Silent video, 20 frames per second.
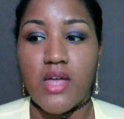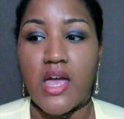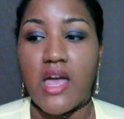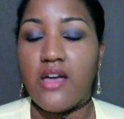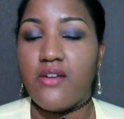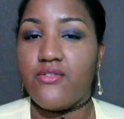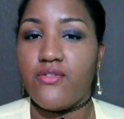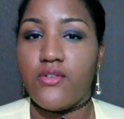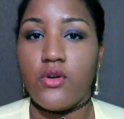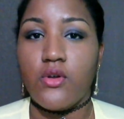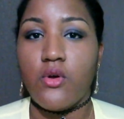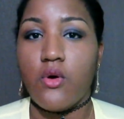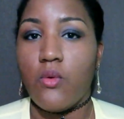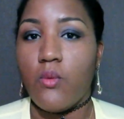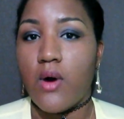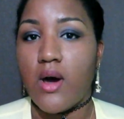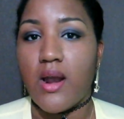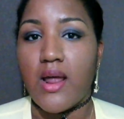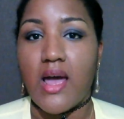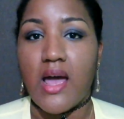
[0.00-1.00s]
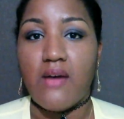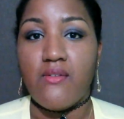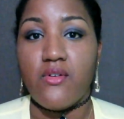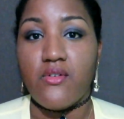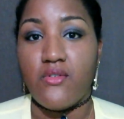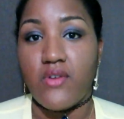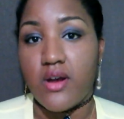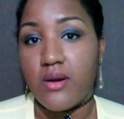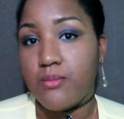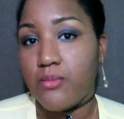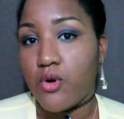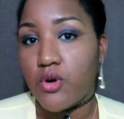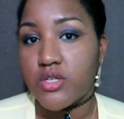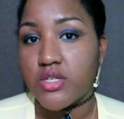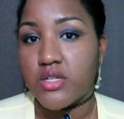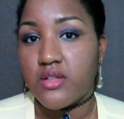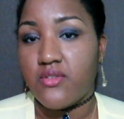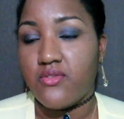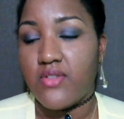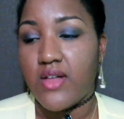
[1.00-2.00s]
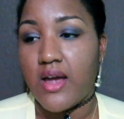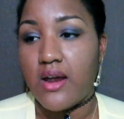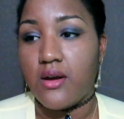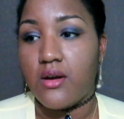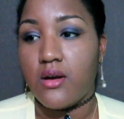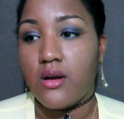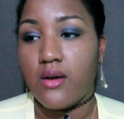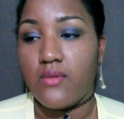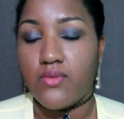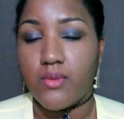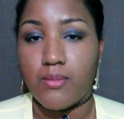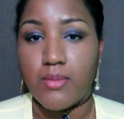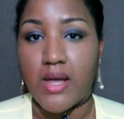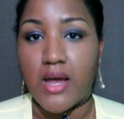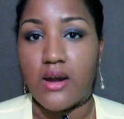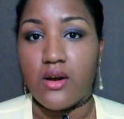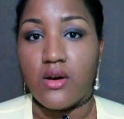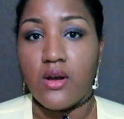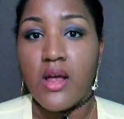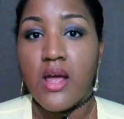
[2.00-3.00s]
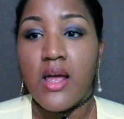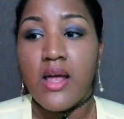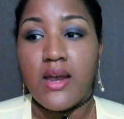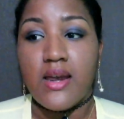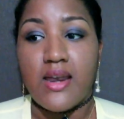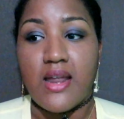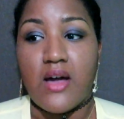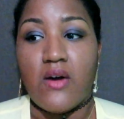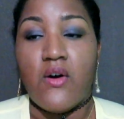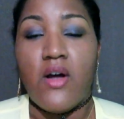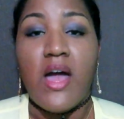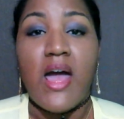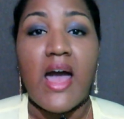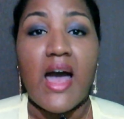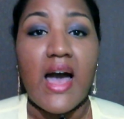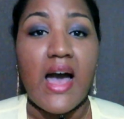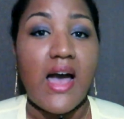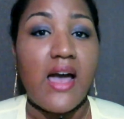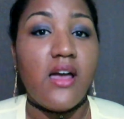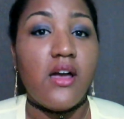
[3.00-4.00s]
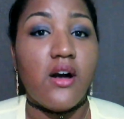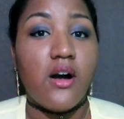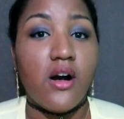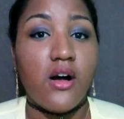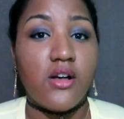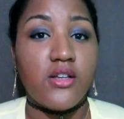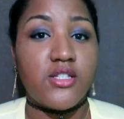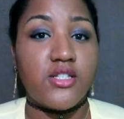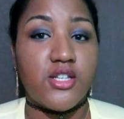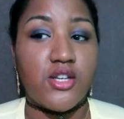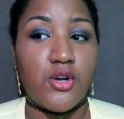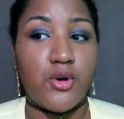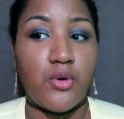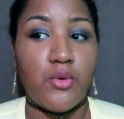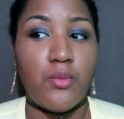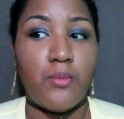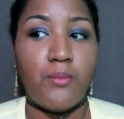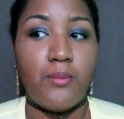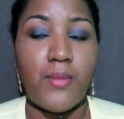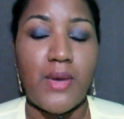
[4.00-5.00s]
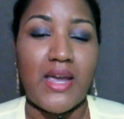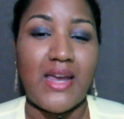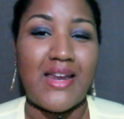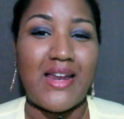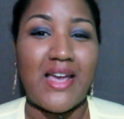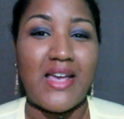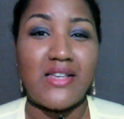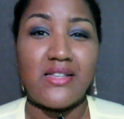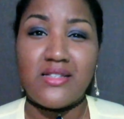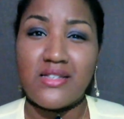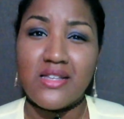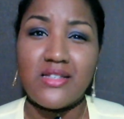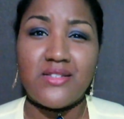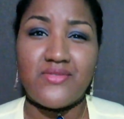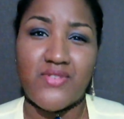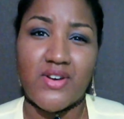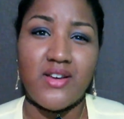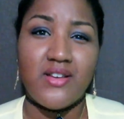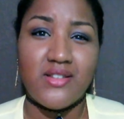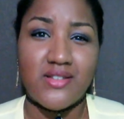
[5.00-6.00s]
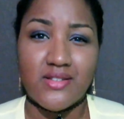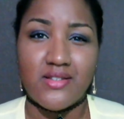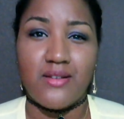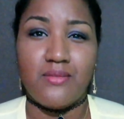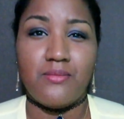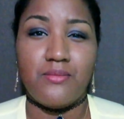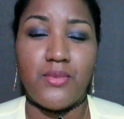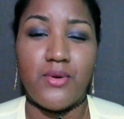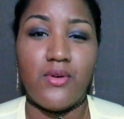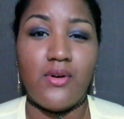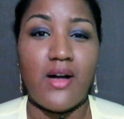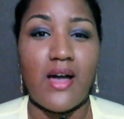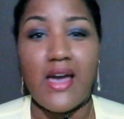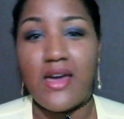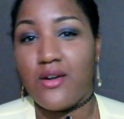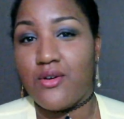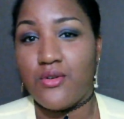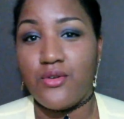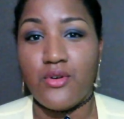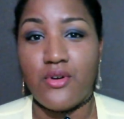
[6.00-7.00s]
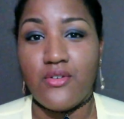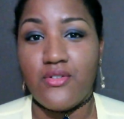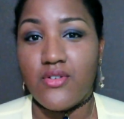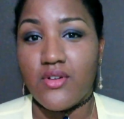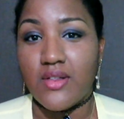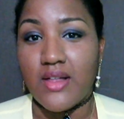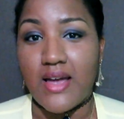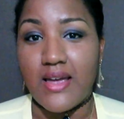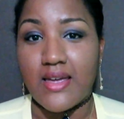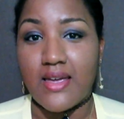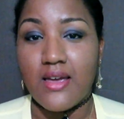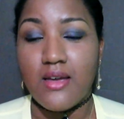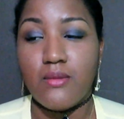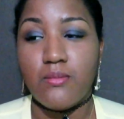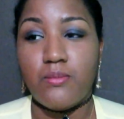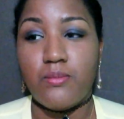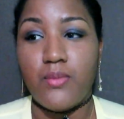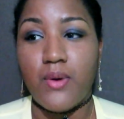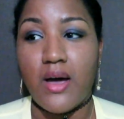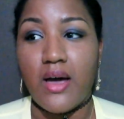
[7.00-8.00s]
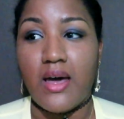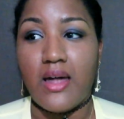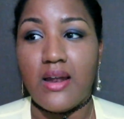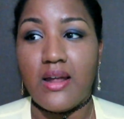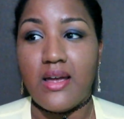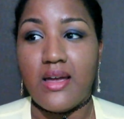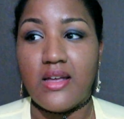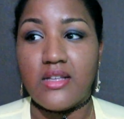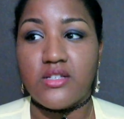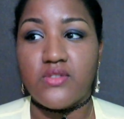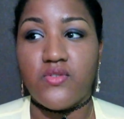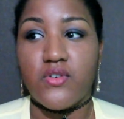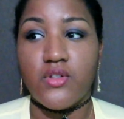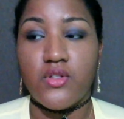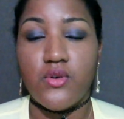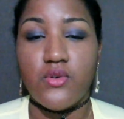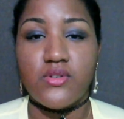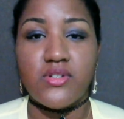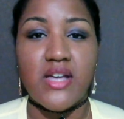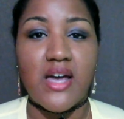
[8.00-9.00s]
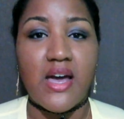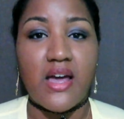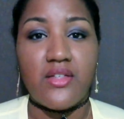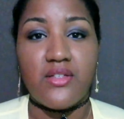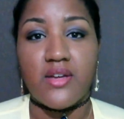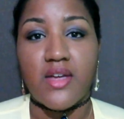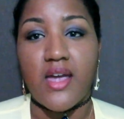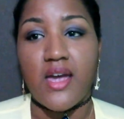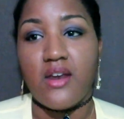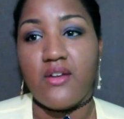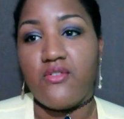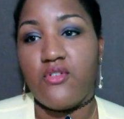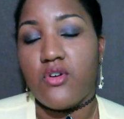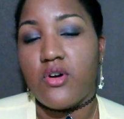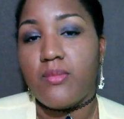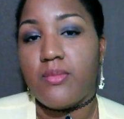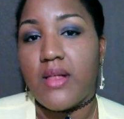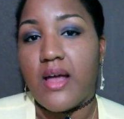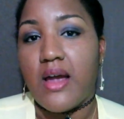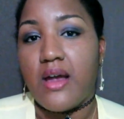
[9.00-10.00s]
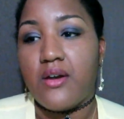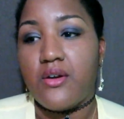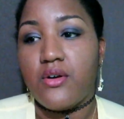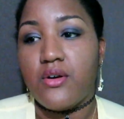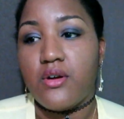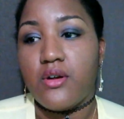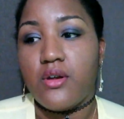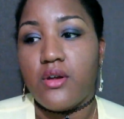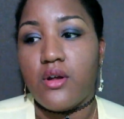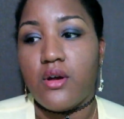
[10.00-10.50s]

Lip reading: if you don't want to have a written portion of the planner. Now, I also made it's very simple. I don't know if you'll like it, but it's for those that either can't afford a planner.